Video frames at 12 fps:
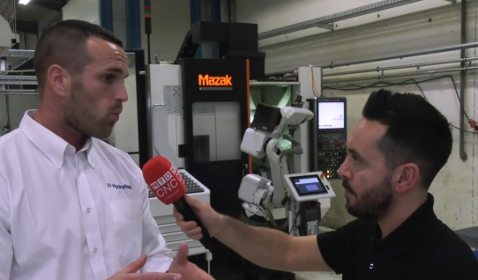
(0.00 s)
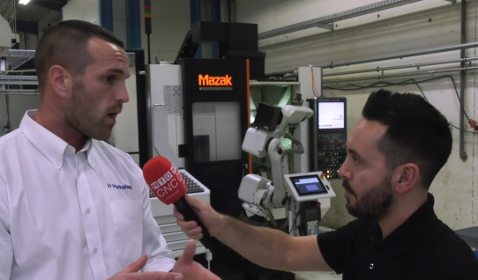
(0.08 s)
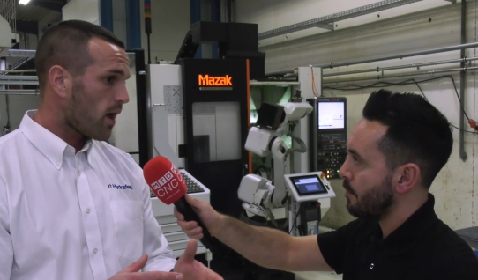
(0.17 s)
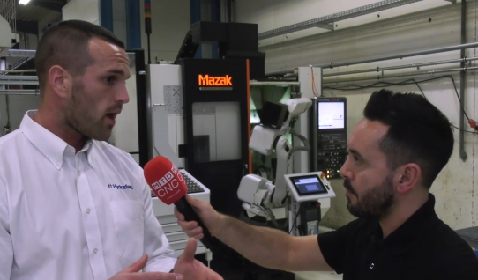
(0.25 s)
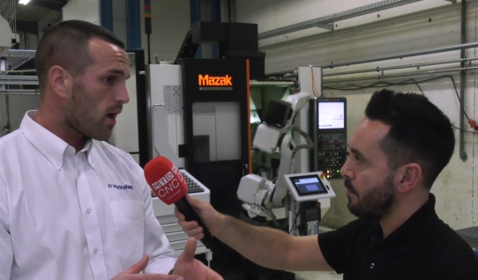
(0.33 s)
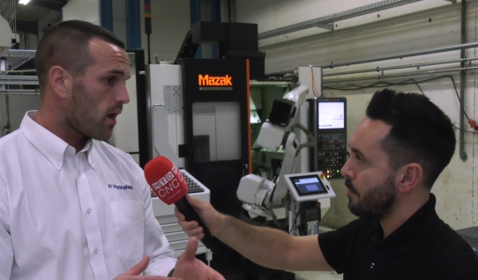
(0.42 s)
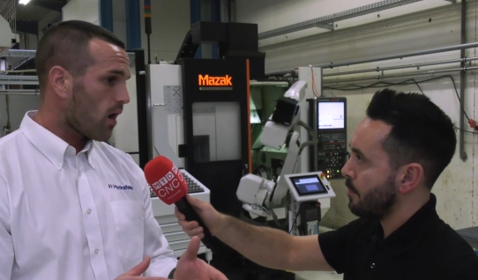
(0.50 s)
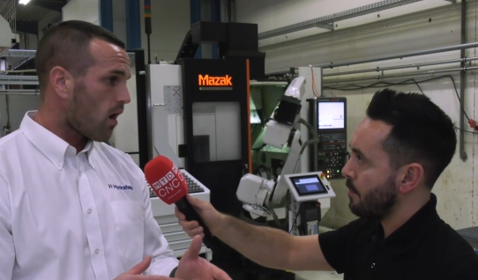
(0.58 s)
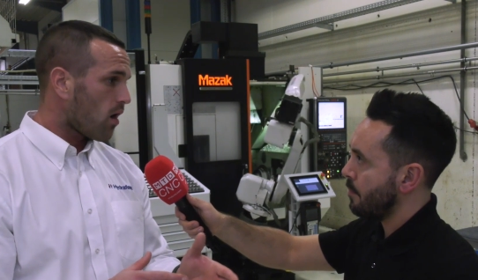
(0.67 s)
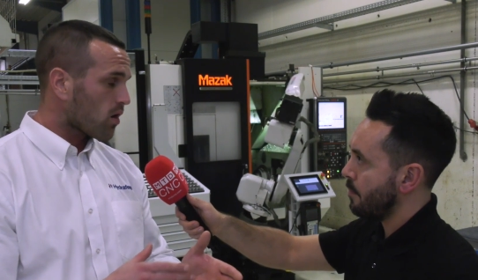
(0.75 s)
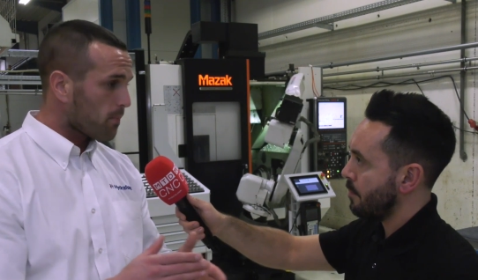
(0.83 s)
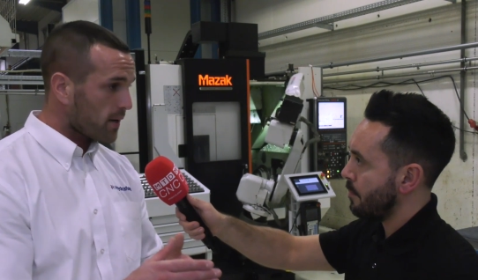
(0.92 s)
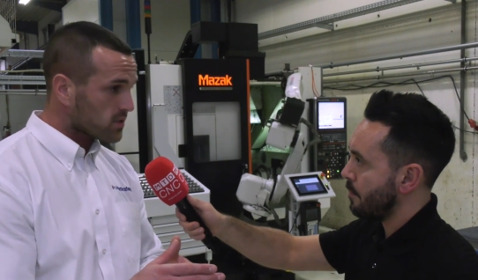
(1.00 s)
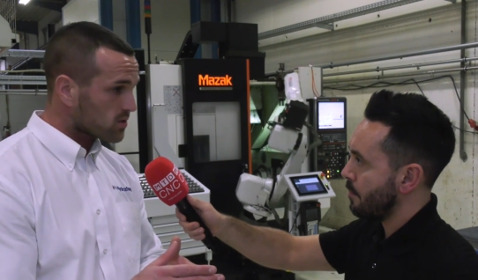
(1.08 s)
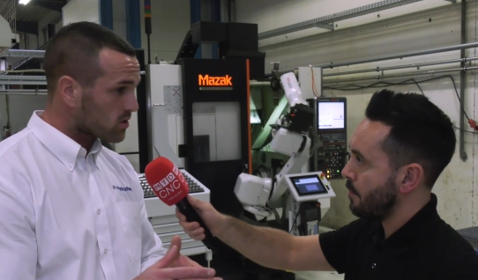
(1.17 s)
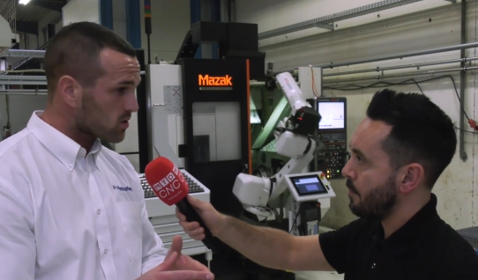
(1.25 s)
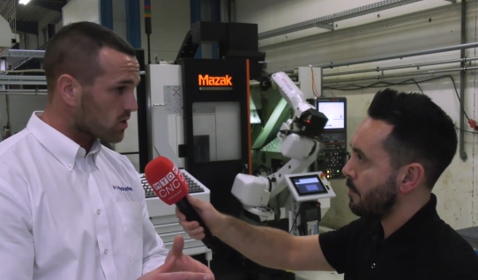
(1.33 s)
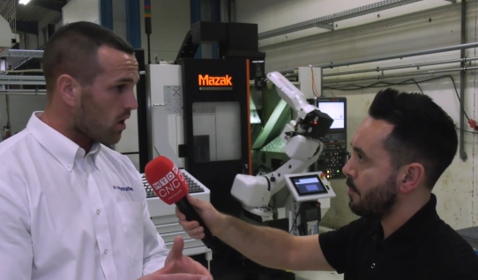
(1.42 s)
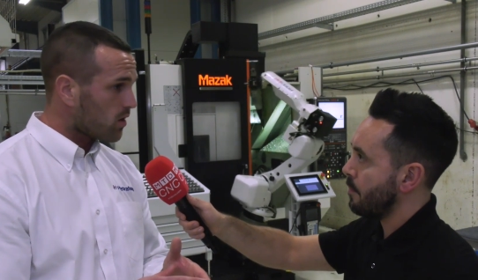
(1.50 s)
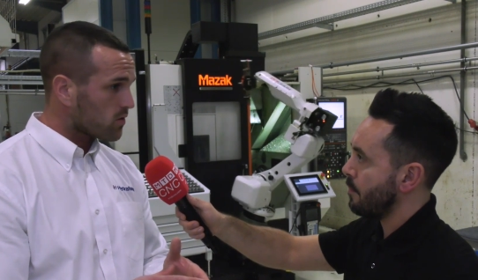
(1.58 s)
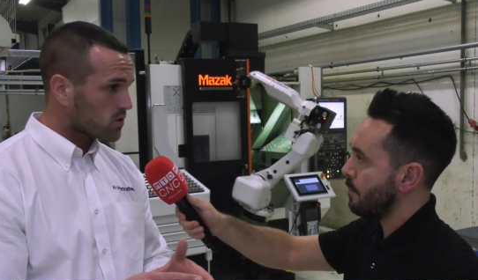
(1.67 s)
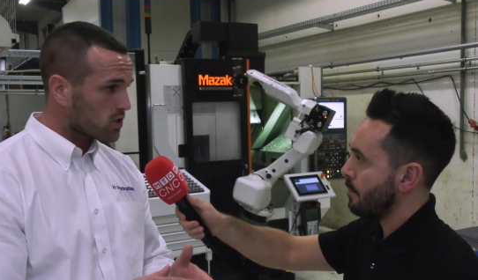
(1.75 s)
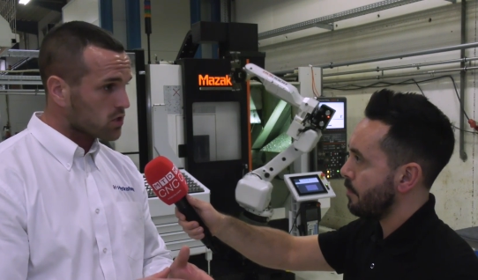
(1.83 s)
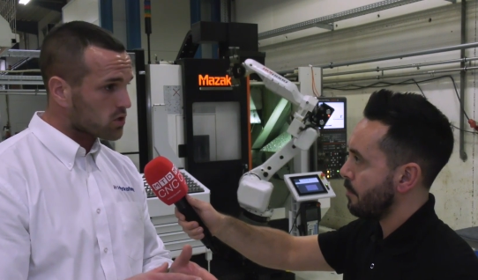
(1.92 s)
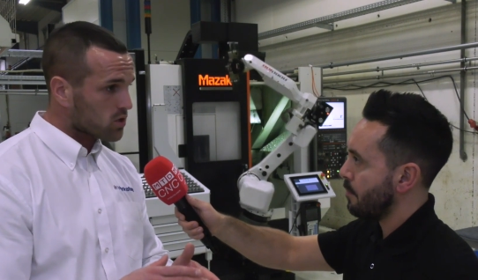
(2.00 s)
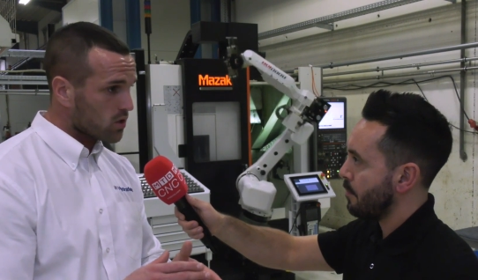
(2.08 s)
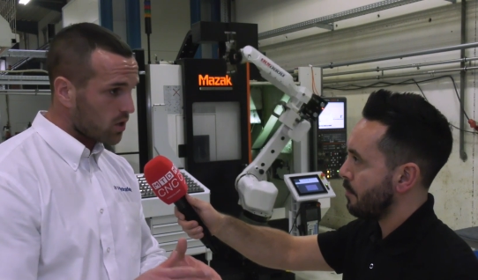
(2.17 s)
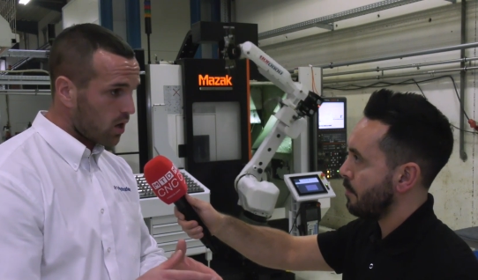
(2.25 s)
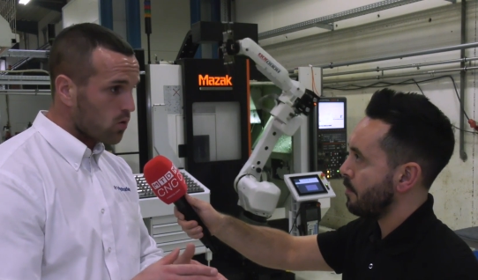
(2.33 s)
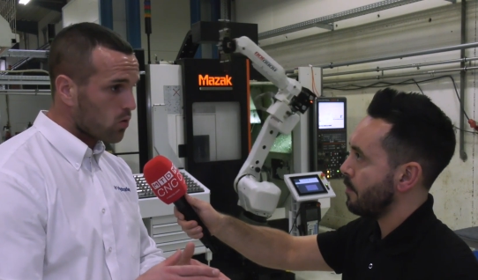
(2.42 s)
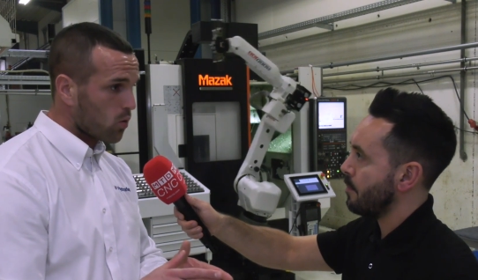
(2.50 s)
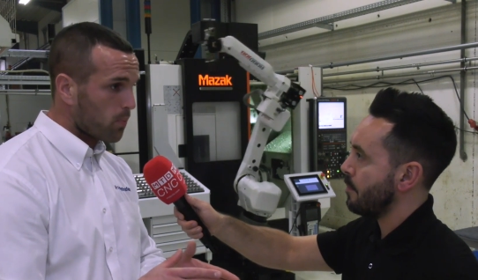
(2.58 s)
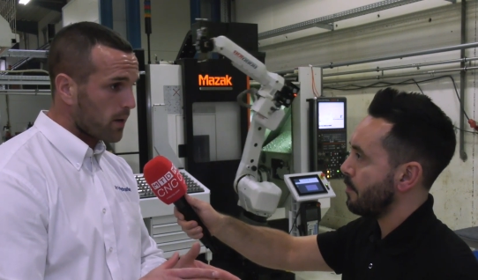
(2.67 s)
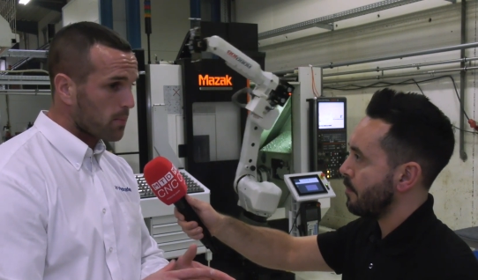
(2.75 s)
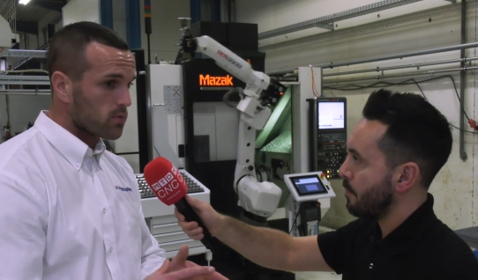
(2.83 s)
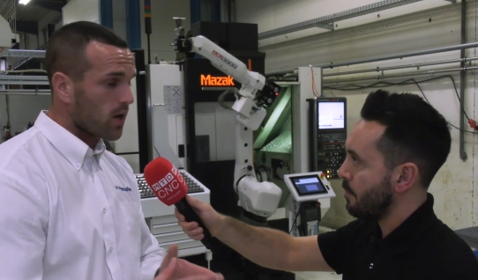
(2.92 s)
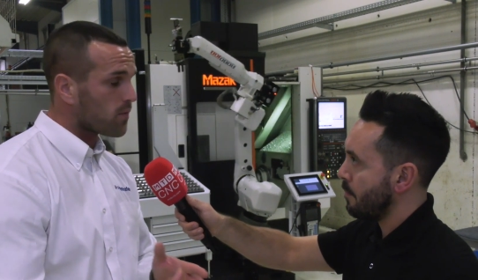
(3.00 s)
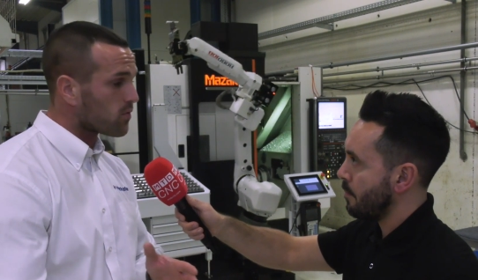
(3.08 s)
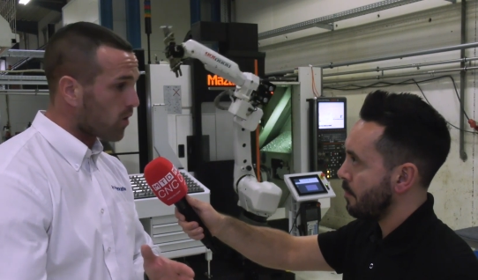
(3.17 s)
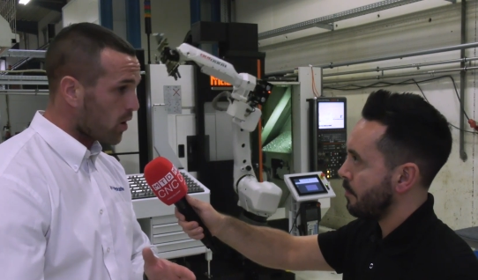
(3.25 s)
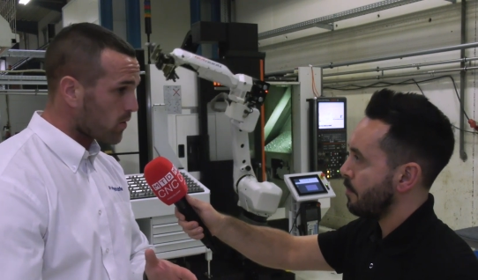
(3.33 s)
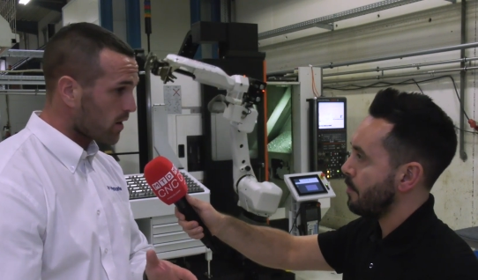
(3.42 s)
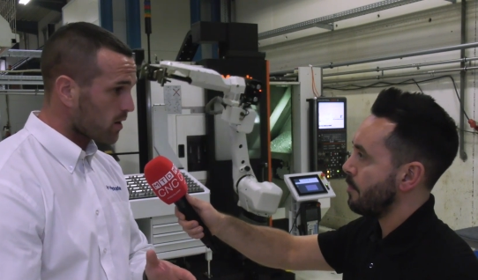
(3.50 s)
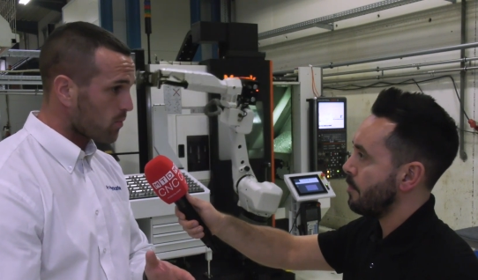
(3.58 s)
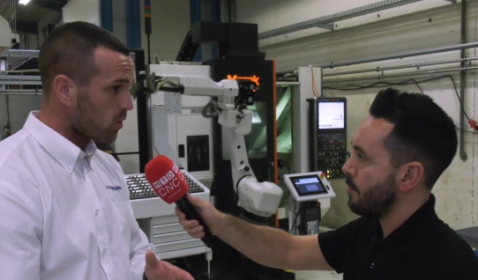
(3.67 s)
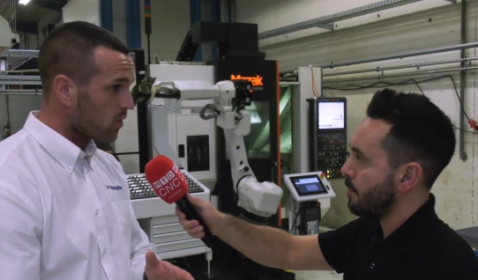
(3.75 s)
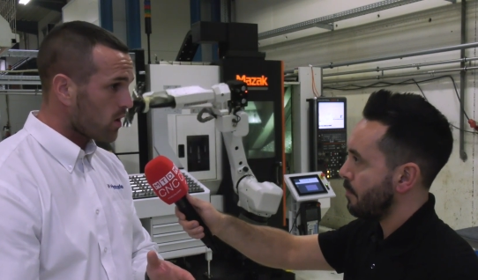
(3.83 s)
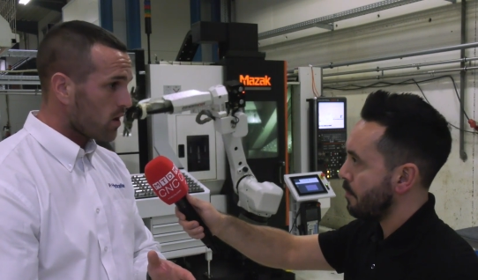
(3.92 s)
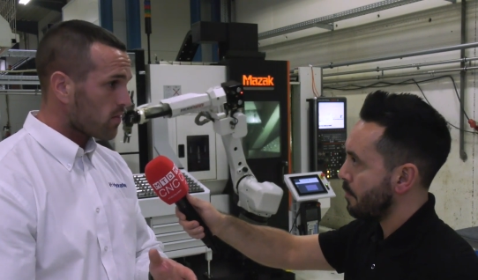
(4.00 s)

Speaker 1: where our competitors aren't just local people down the road anymore.